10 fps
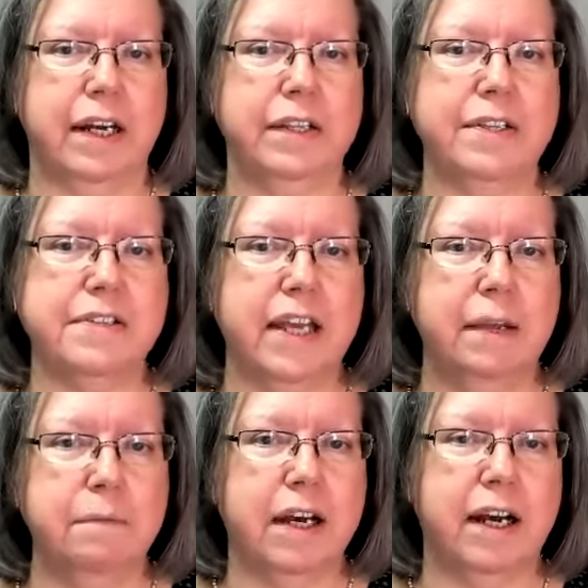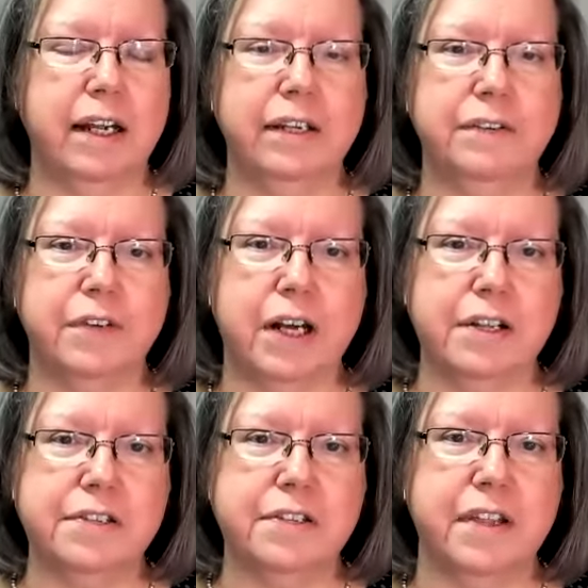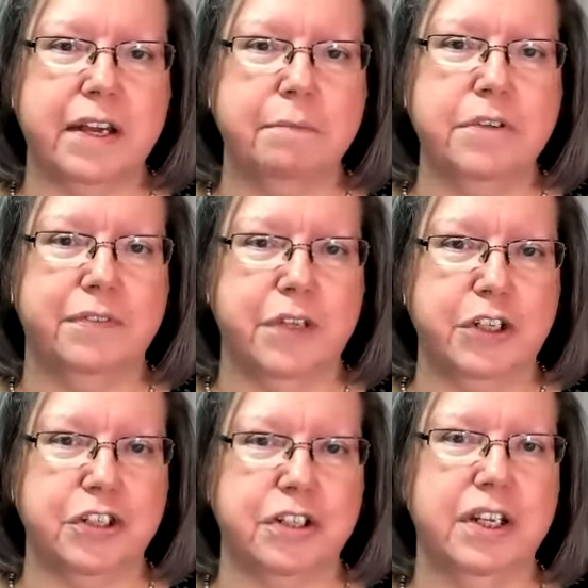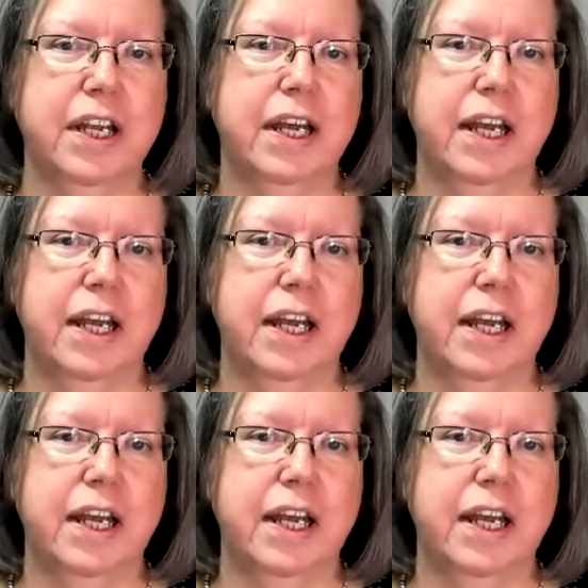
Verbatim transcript: on the same kind of us them division